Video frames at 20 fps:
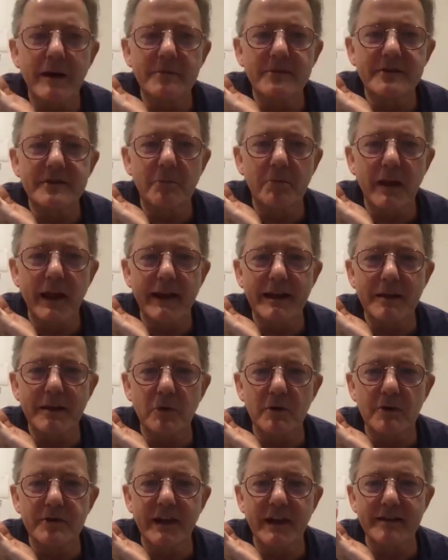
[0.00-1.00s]
to planning
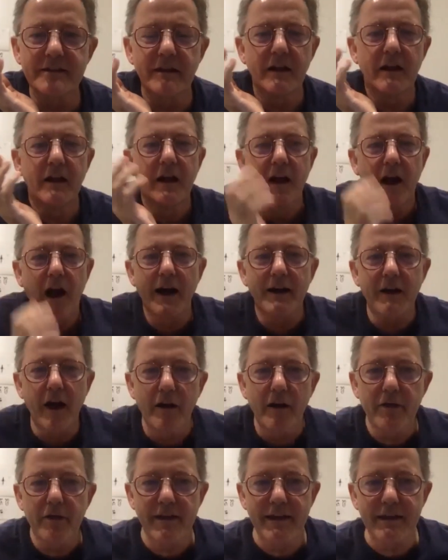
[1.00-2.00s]
books, I
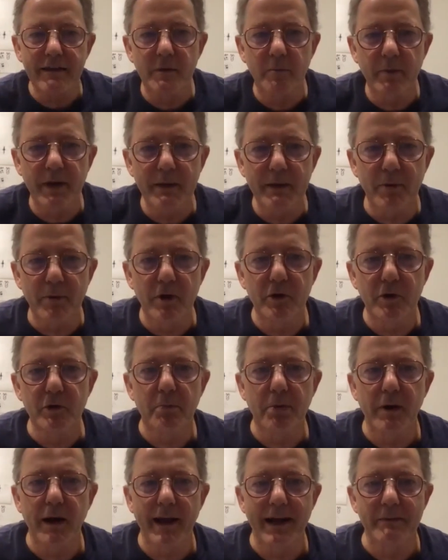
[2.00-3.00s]
think the people who
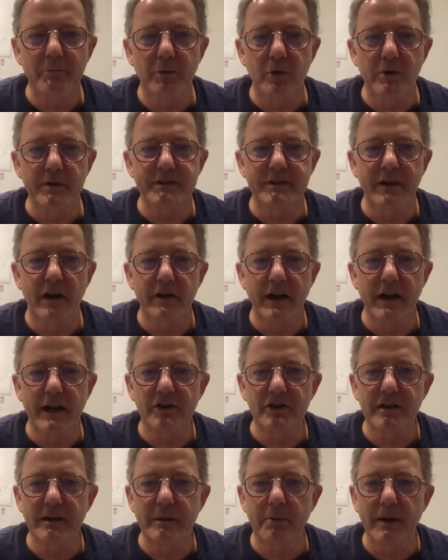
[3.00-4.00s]
plan books don't
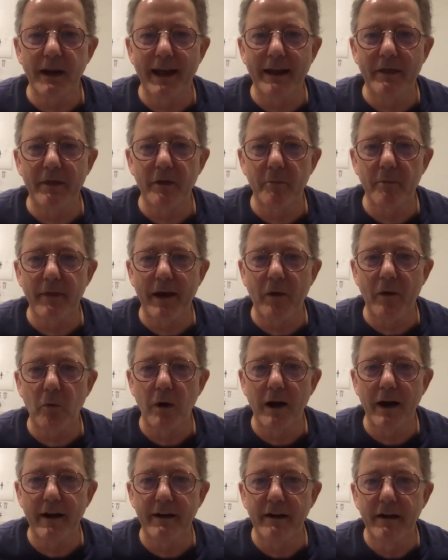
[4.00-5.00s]
actually plan them that
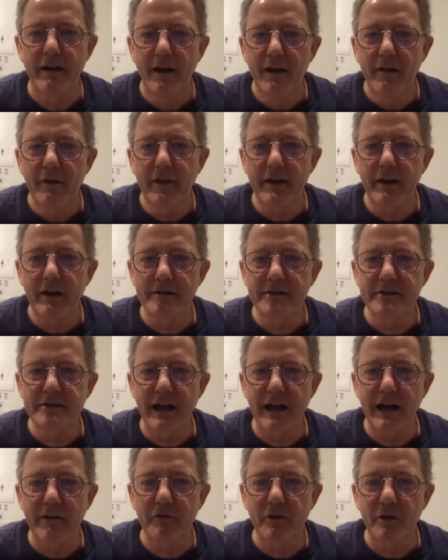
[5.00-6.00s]
way. They don't
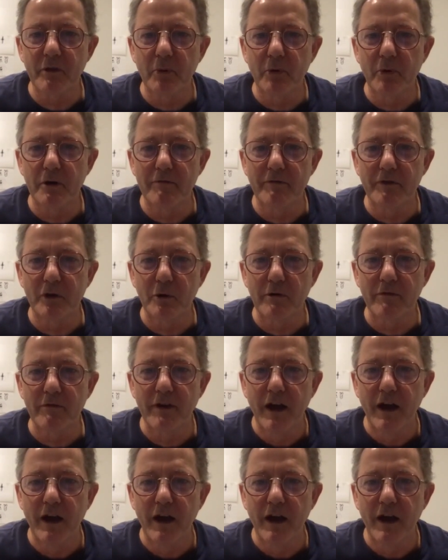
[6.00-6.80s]
start from the point of view of